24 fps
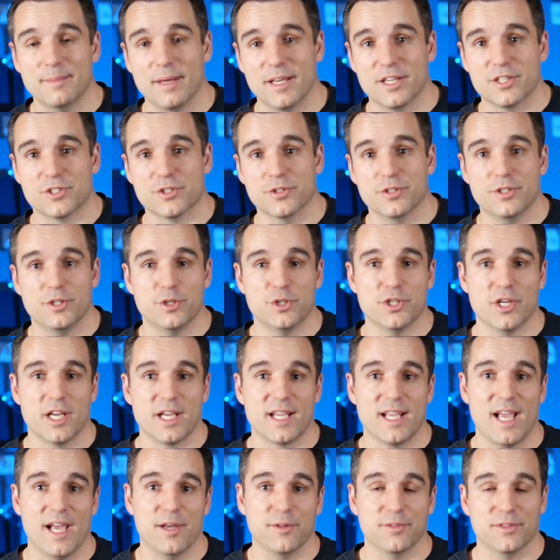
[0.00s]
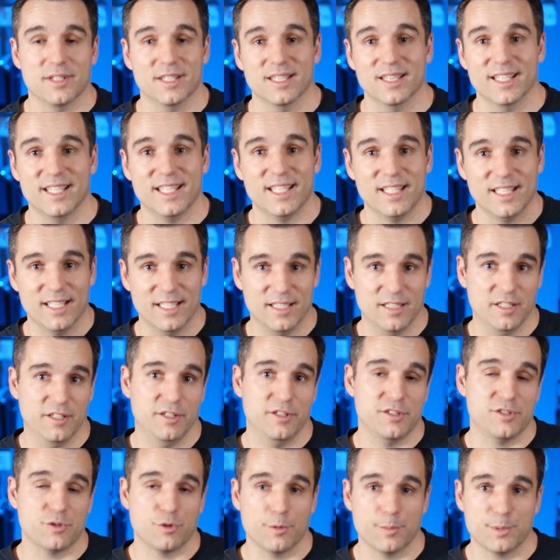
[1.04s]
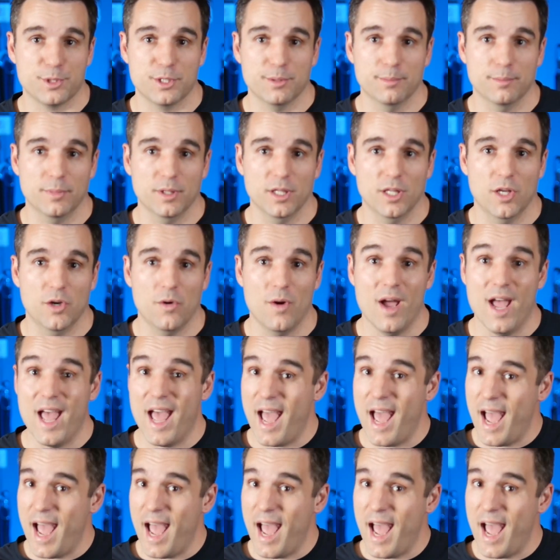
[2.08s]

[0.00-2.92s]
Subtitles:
make sure you check out the link in the description below